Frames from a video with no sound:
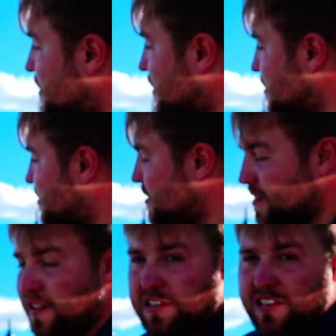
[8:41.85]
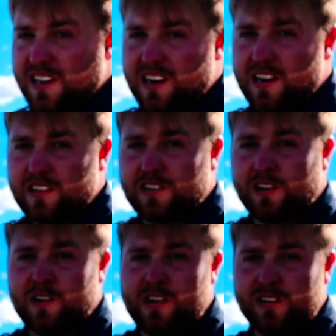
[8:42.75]
because they can get out of the
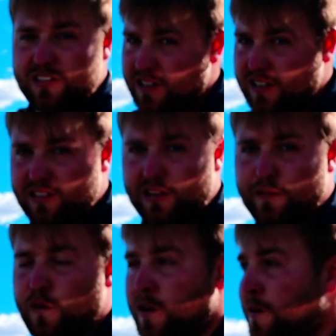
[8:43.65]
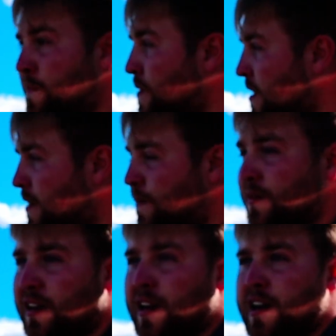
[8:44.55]
current. It's easier for them.
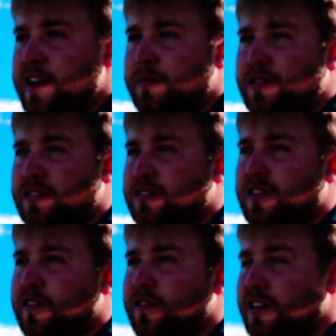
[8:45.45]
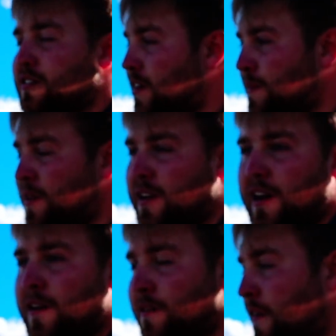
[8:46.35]
They can ambush stuff that's coming
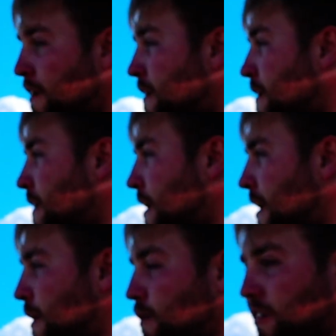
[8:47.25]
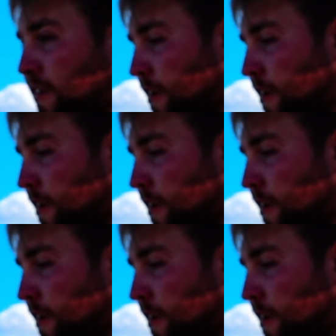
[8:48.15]
down with the